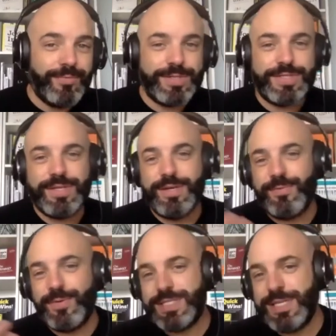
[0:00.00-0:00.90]
What's
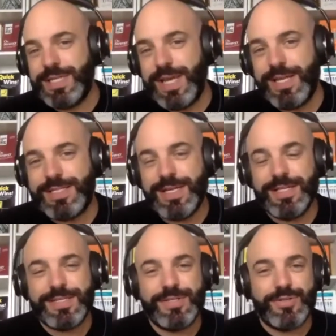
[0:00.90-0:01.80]
the data tell
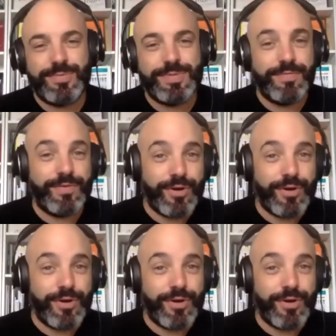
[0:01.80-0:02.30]
us in terms of